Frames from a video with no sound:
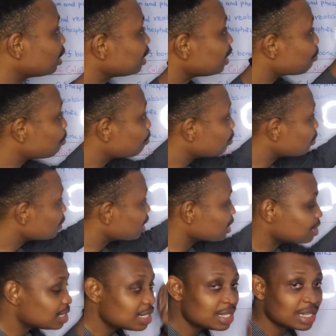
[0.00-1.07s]
a
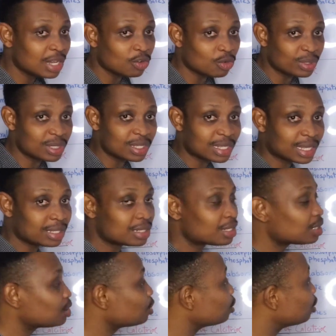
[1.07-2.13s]
signal will be sent
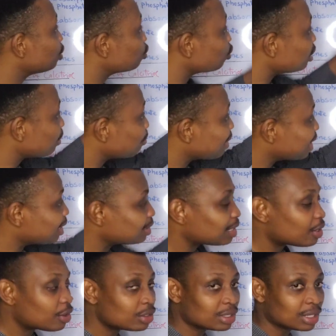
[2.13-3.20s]
to the
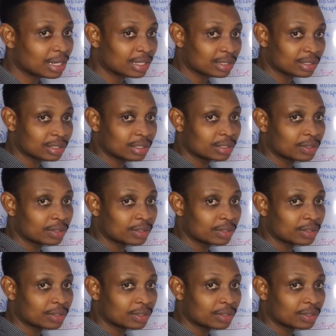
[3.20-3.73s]
parathyroid gland